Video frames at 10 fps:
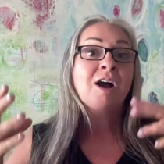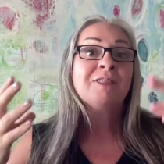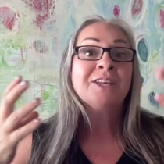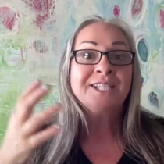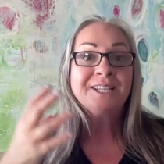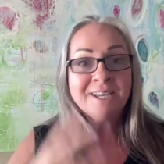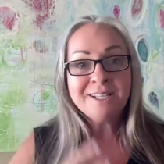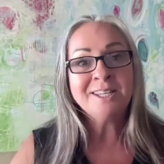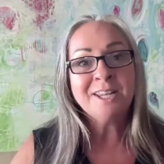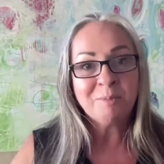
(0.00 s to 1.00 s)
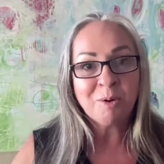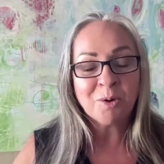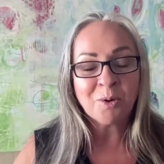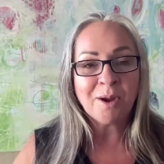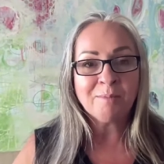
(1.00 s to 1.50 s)
authenticity
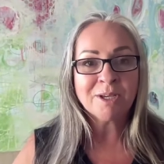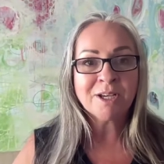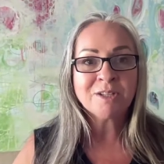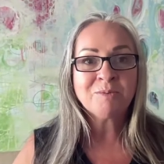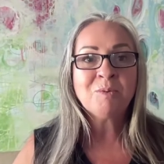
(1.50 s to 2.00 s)
program because